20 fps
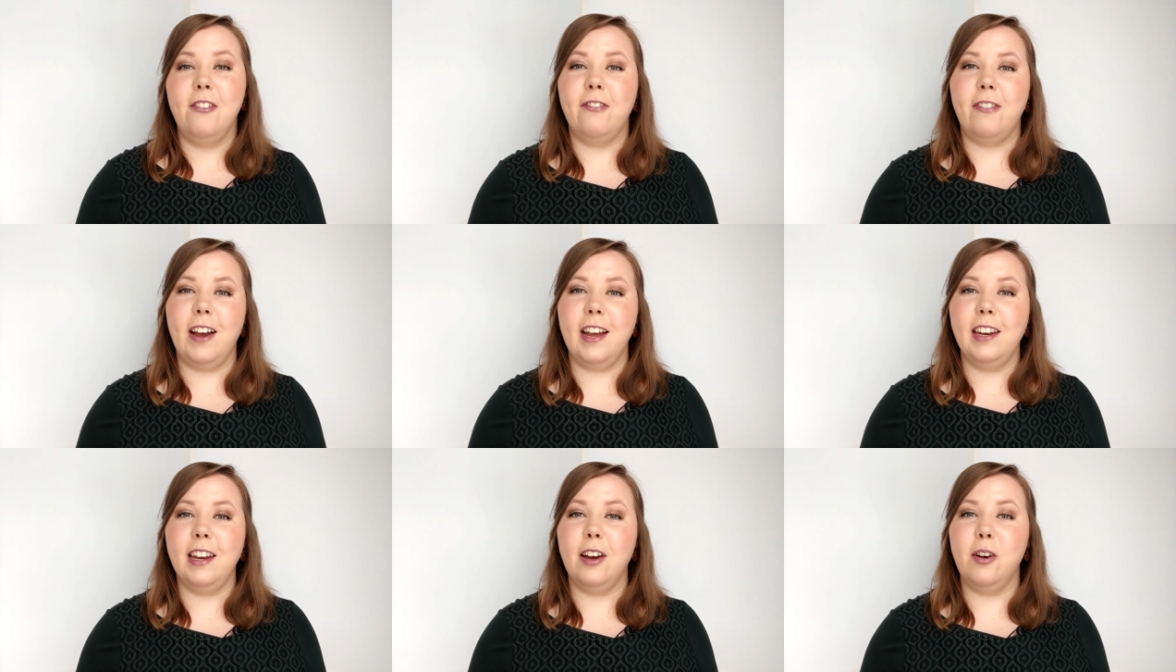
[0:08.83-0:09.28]

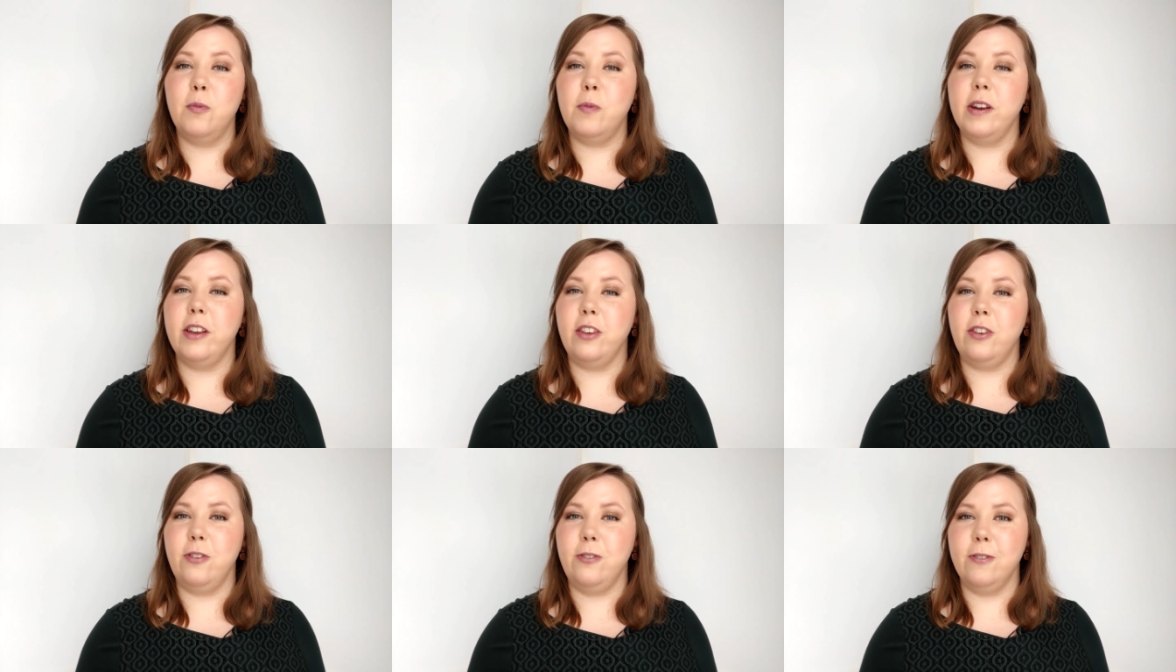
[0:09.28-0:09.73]
find out
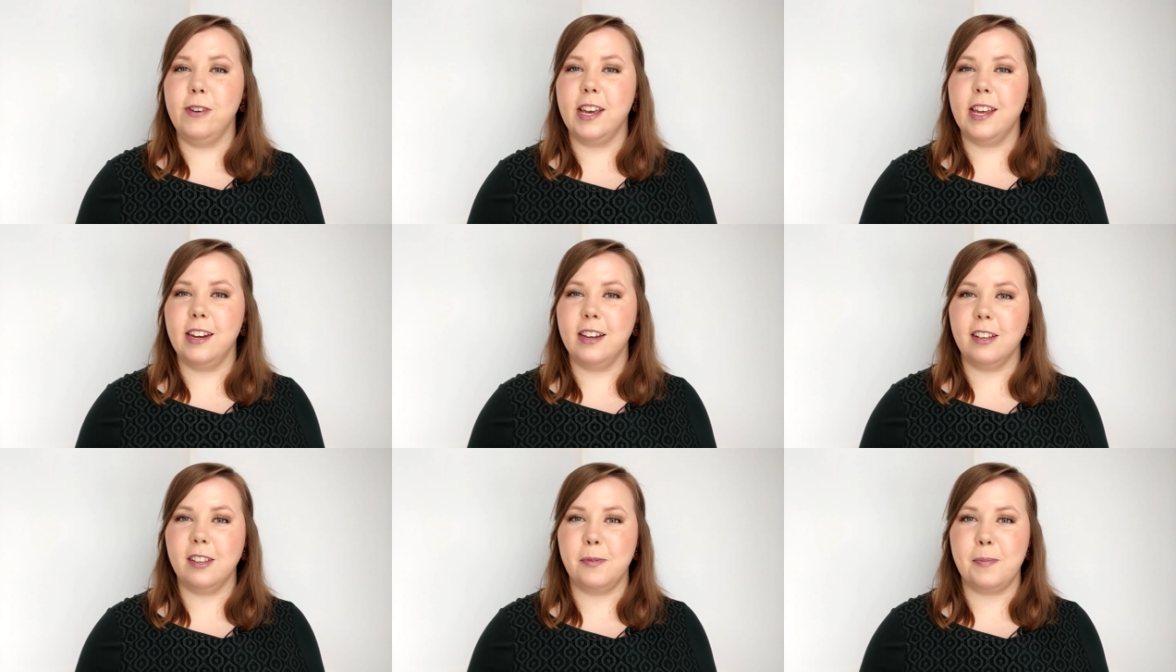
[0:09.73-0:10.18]
what you
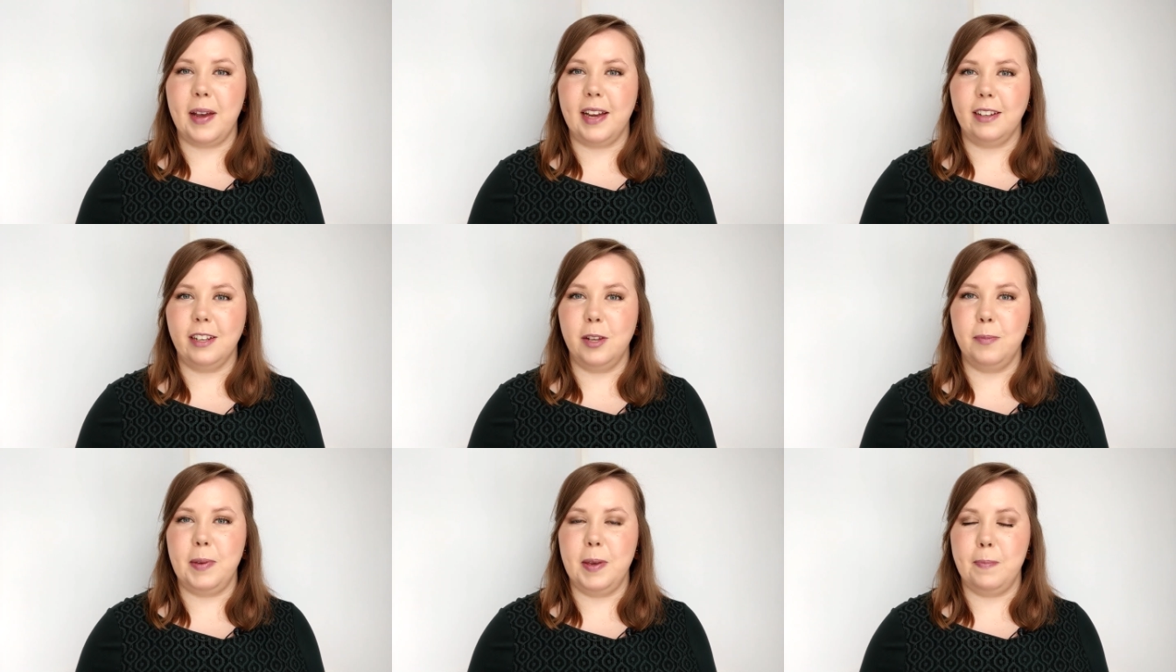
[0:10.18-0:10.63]
can
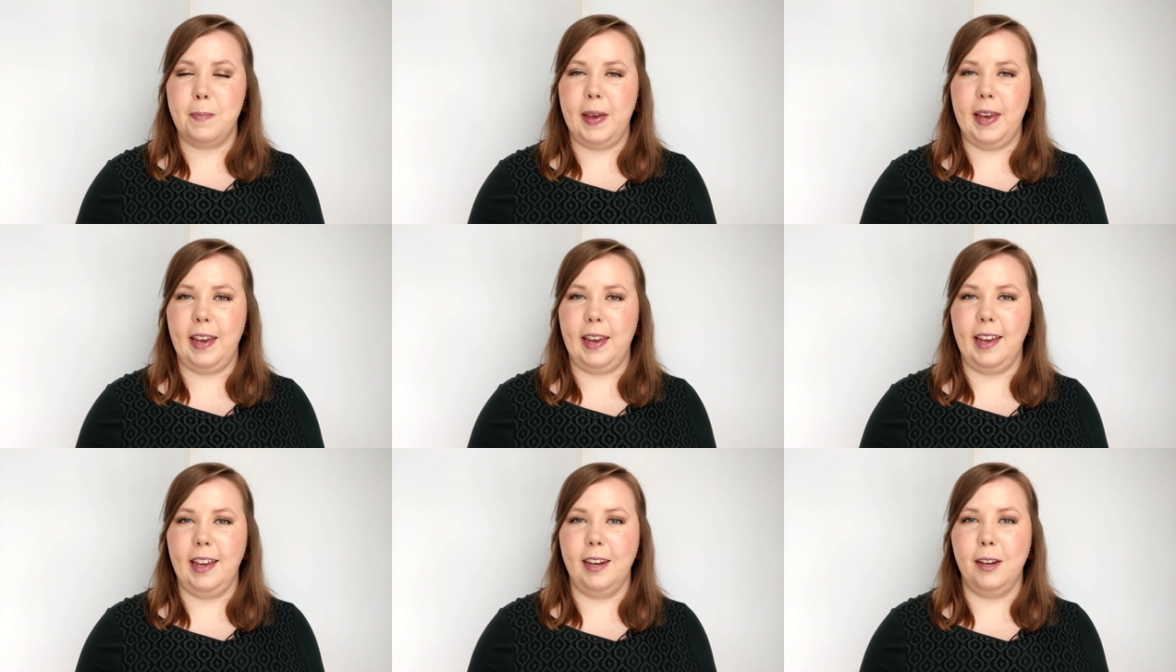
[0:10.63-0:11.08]
expect to be
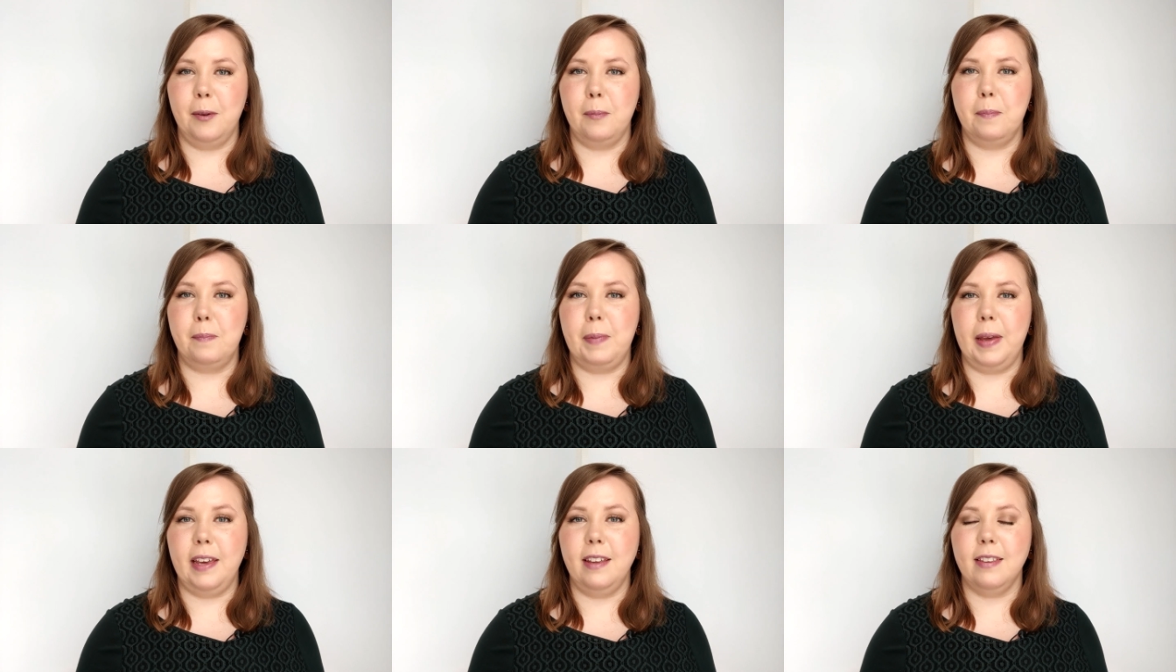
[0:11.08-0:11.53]
paid
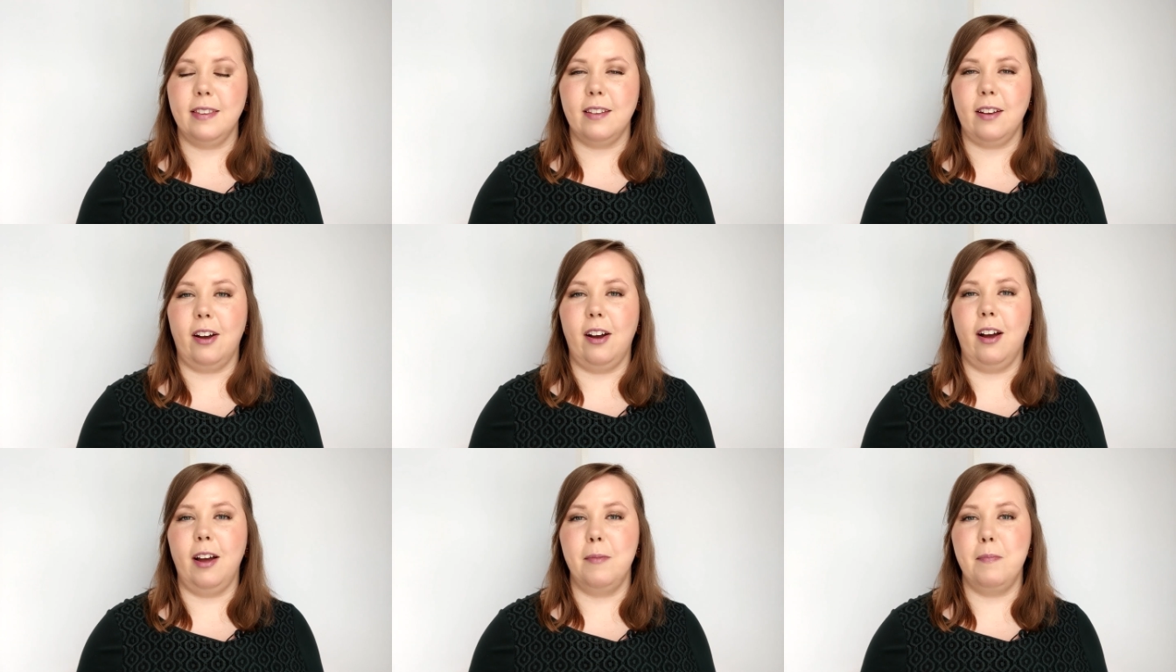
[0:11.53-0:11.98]
based
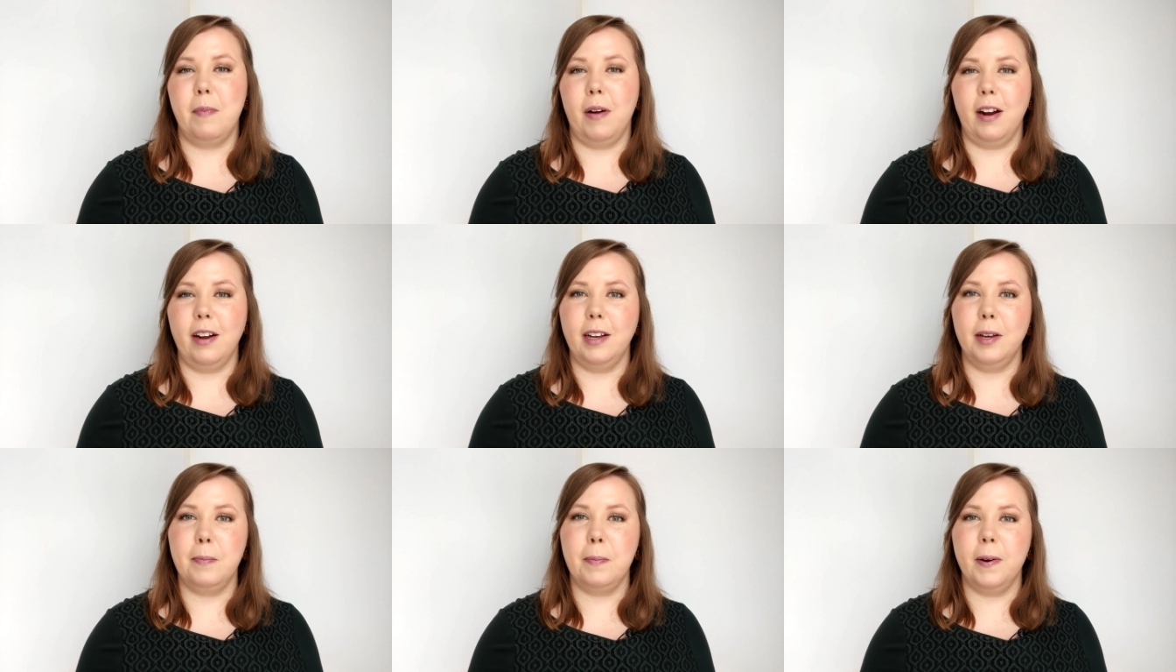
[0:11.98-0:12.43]
on
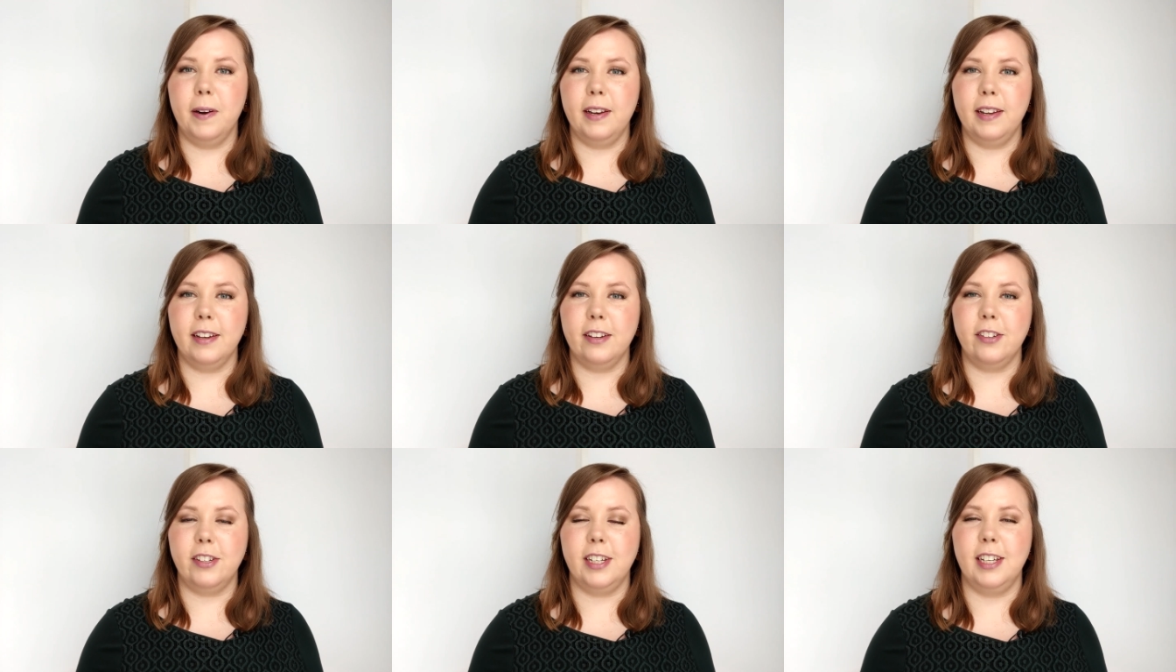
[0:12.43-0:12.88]
market
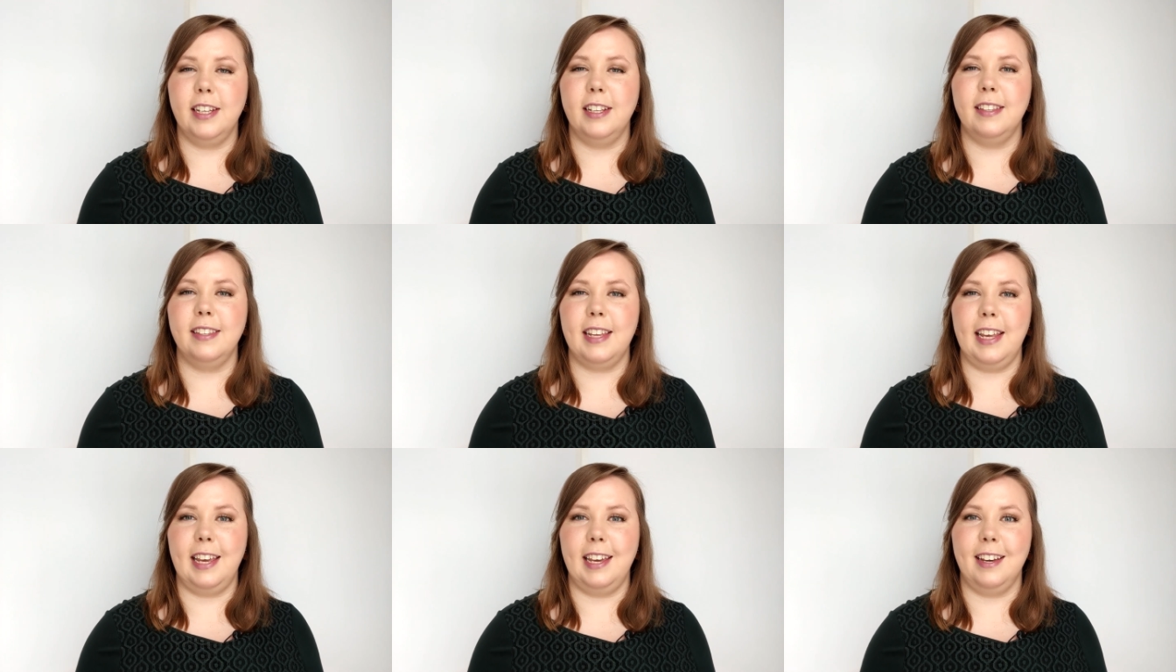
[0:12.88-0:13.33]

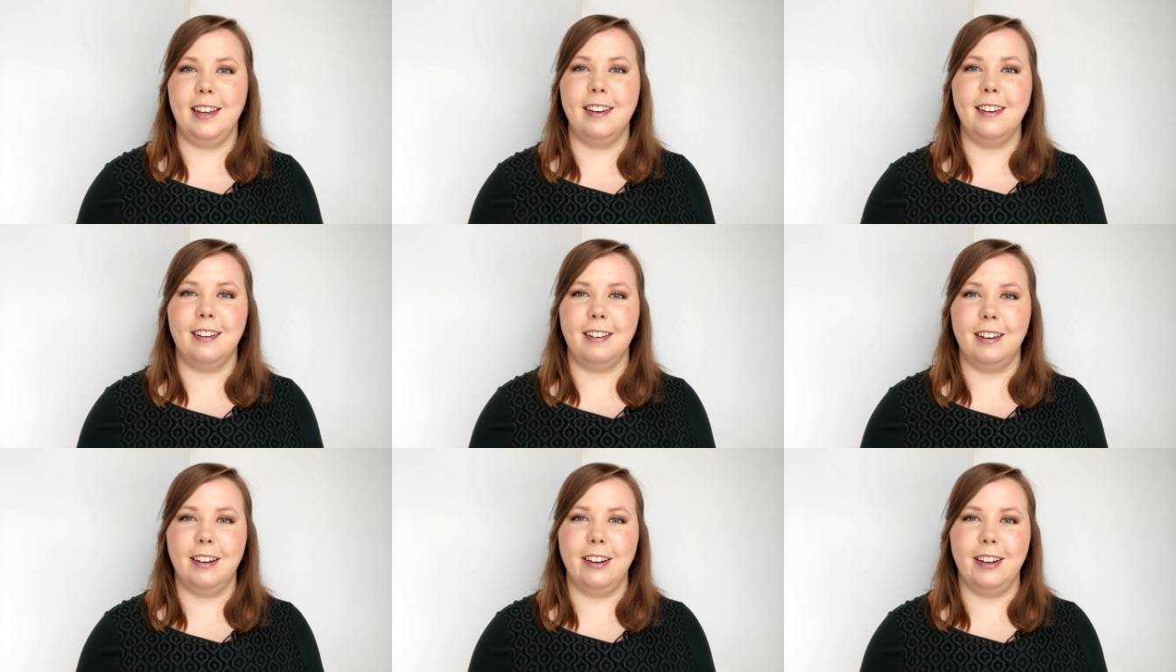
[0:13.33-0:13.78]
predictions and
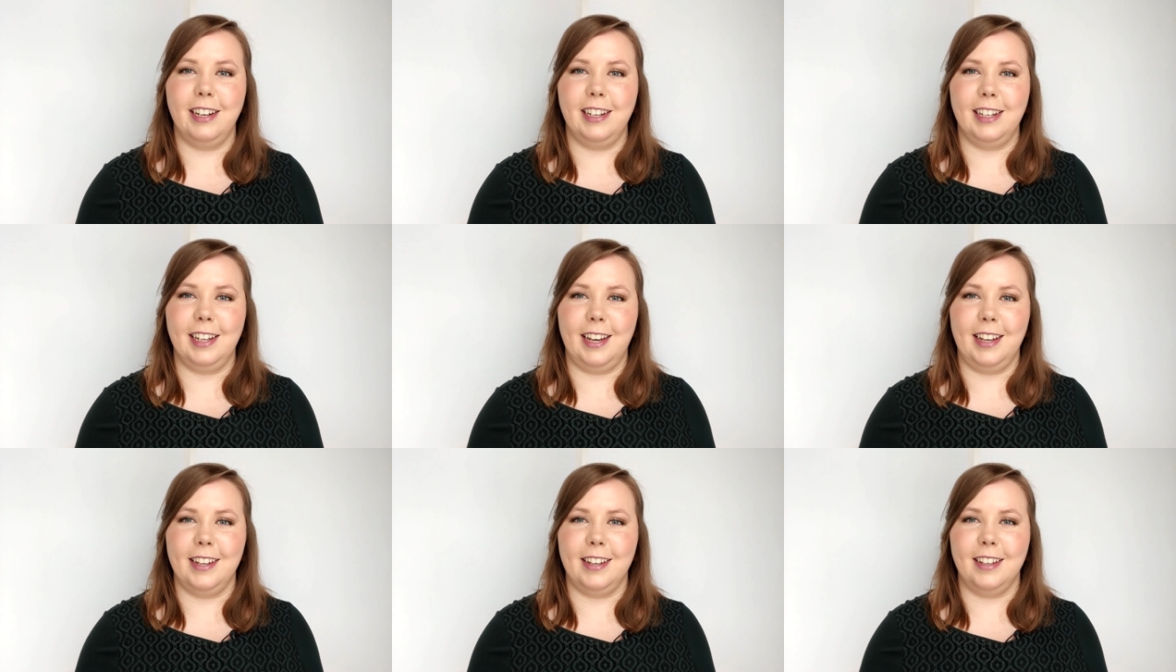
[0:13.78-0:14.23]
hiring
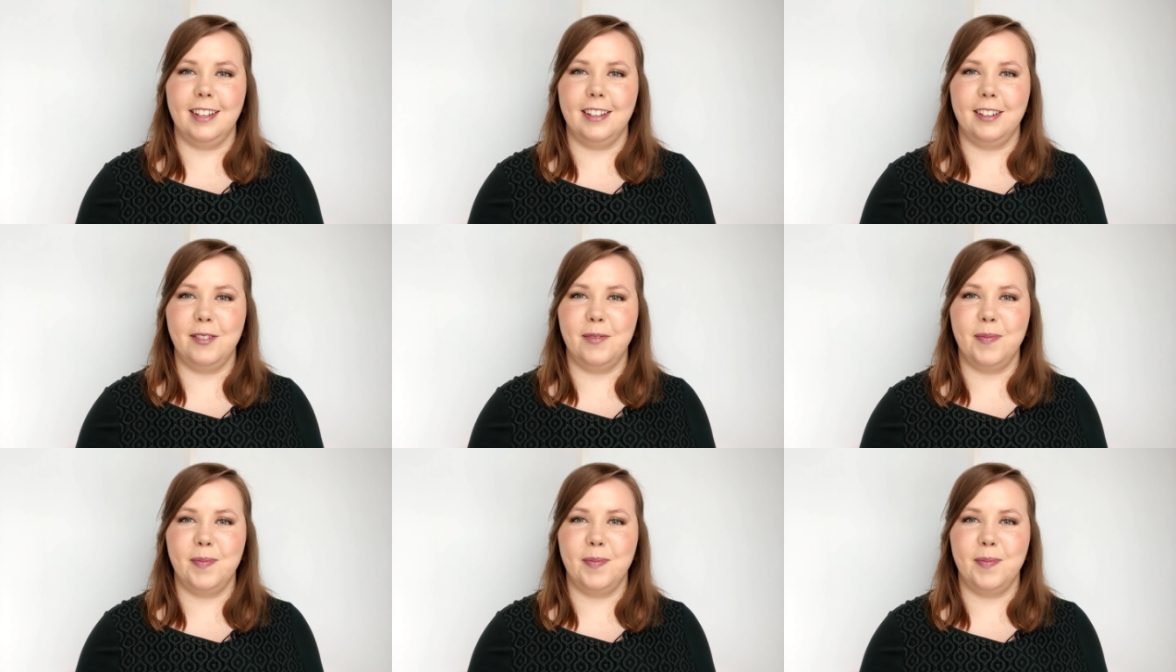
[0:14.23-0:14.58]
data.